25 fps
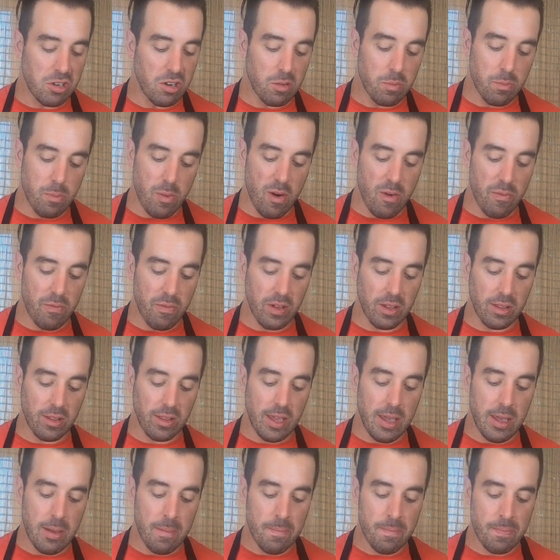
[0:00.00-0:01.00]
cooked
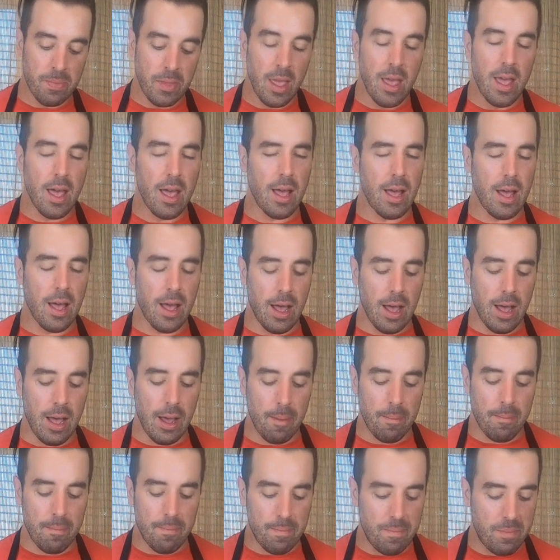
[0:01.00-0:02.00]
perfectly.
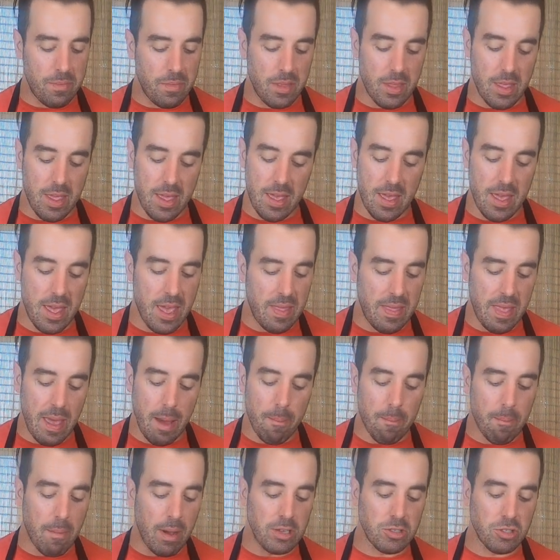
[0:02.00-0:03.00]
And
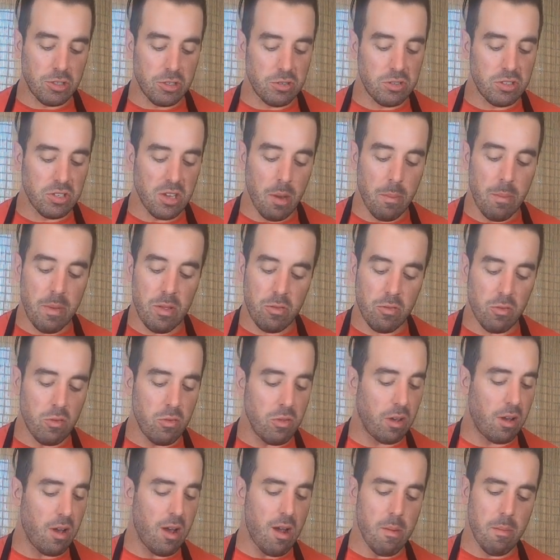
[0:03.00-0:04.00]
that mustard's coming through,
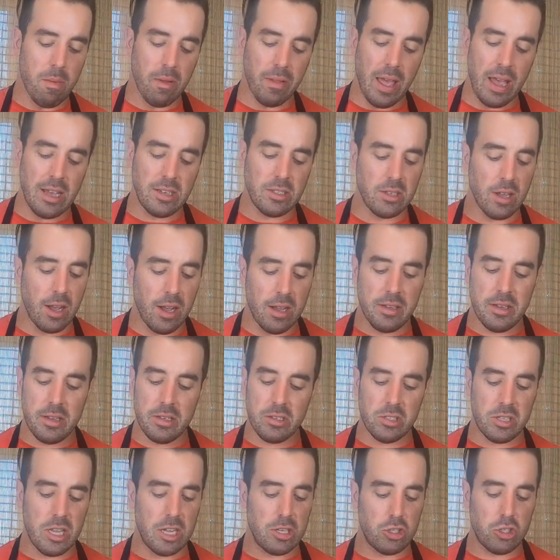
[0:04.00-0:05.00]
the caramelized
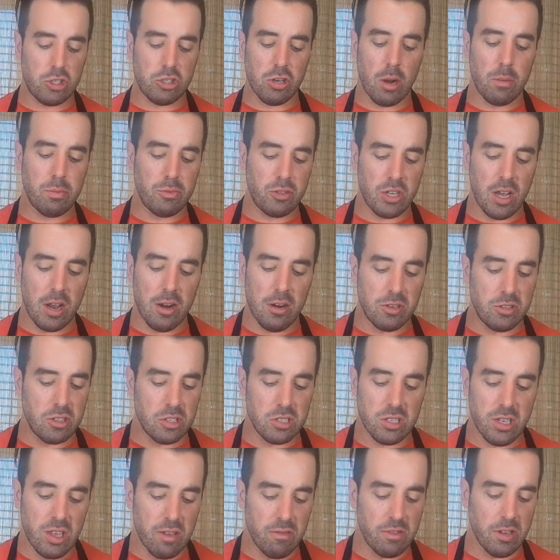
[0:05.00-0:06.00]
onions, that sharp cheddar
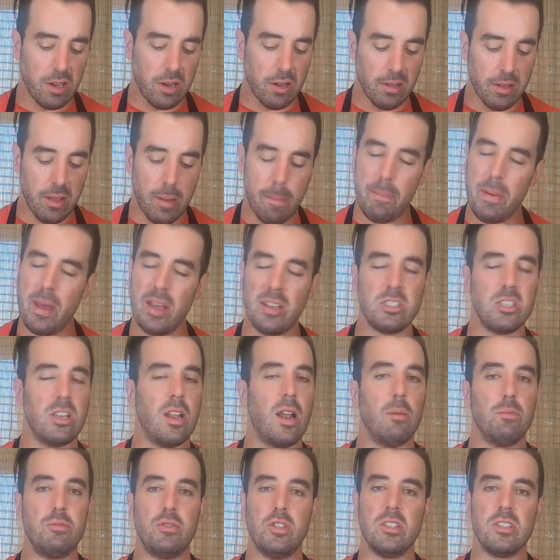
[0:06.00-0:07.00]
just gives it, it picks it
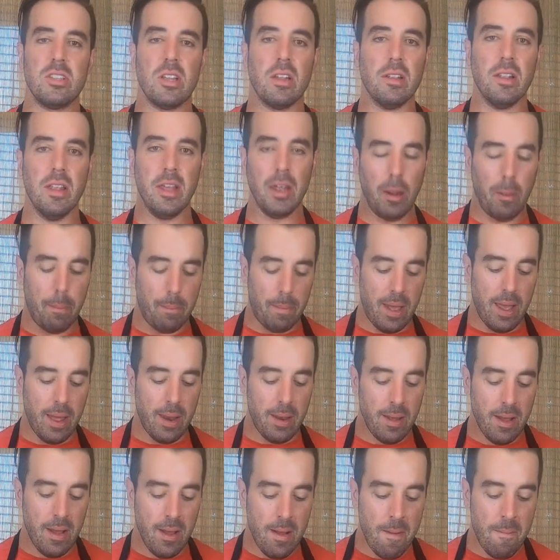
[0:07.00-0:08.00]
up just a little
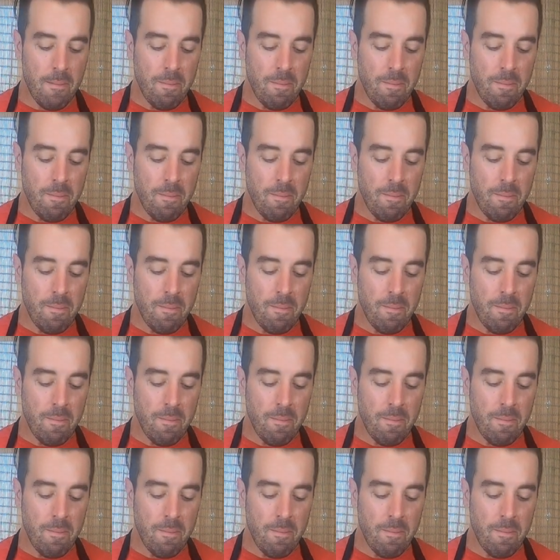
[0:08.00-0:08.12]
bit.